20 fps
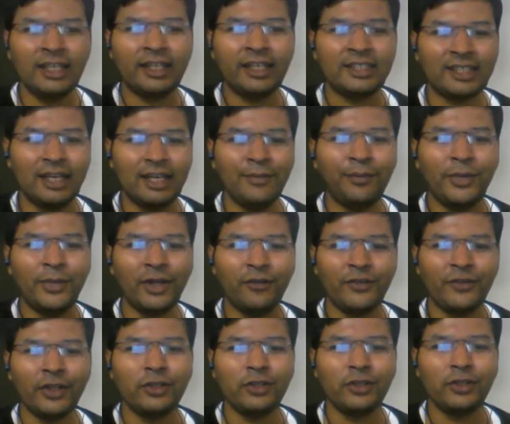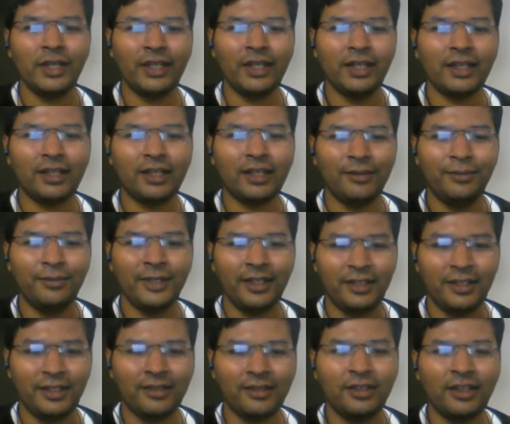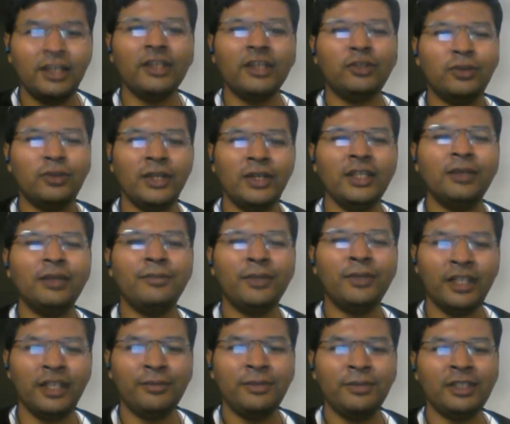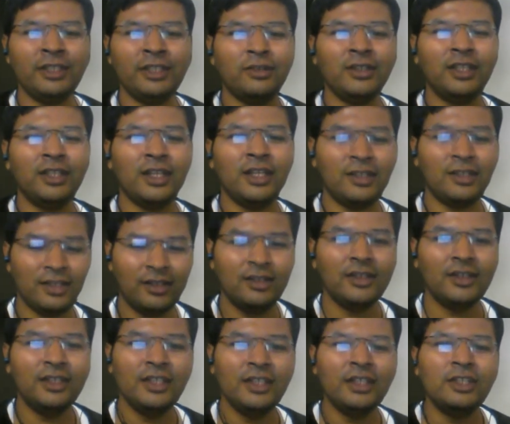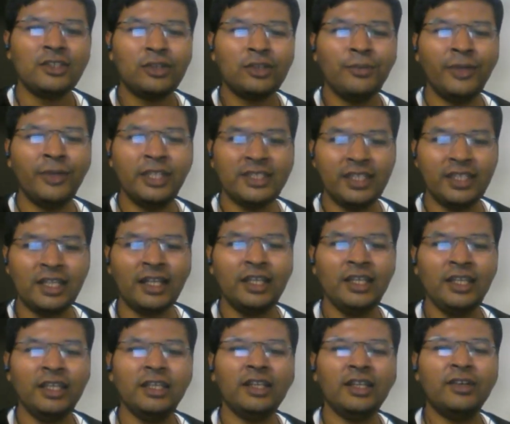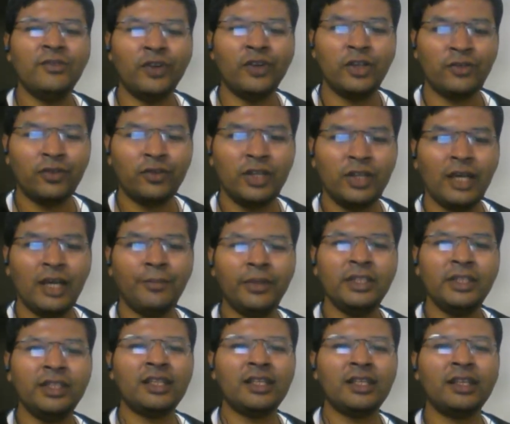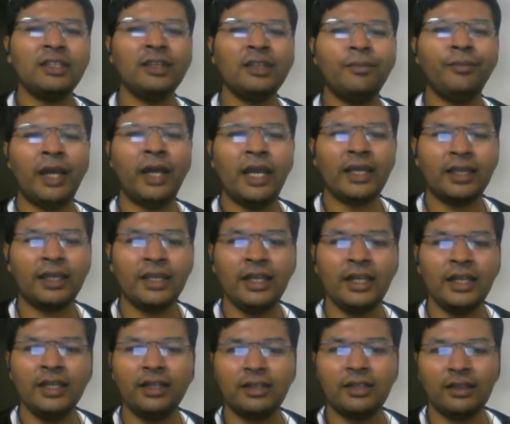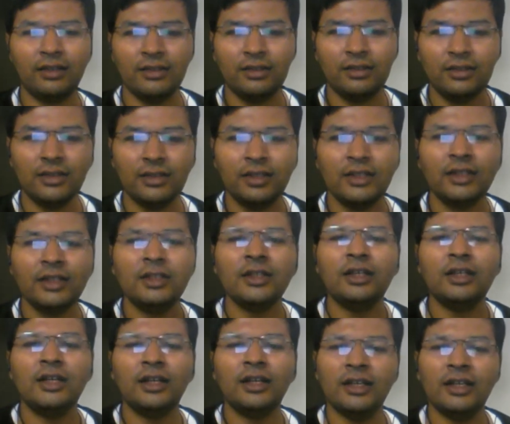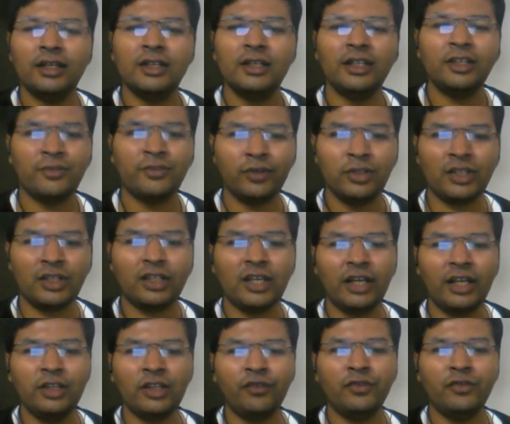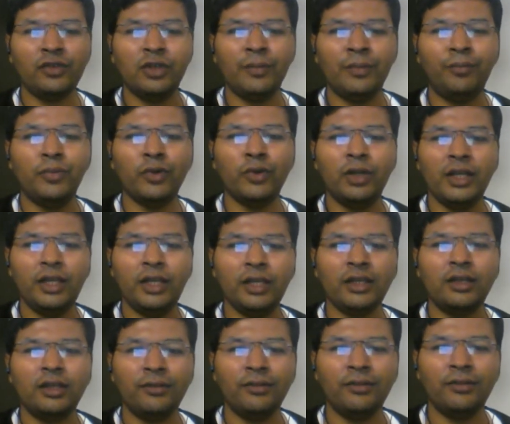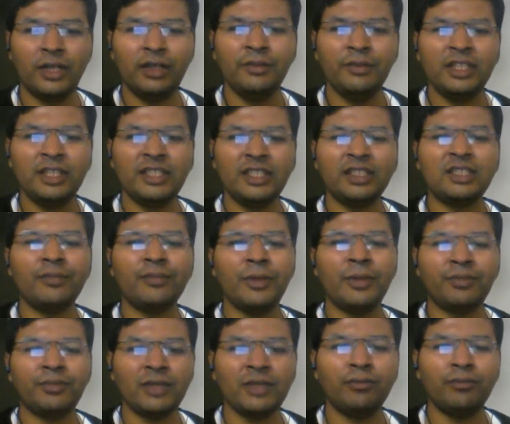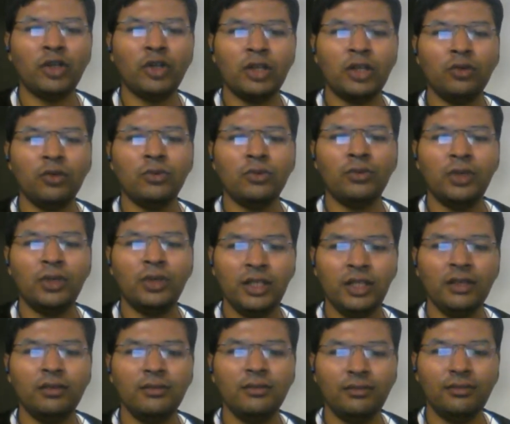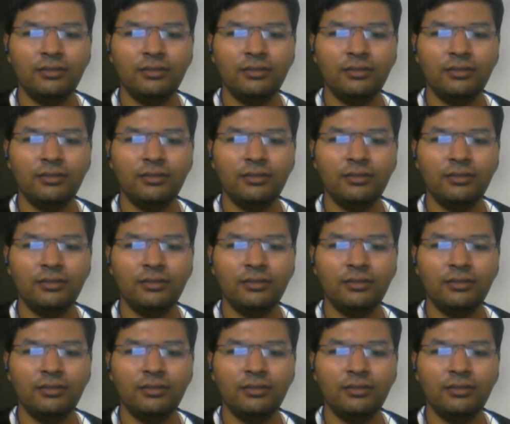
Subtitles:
example of your UI data update, UI update based on data. So basically, what would happen is like in the back end, it would kind of do a polling, but it means it's a PubSub model only,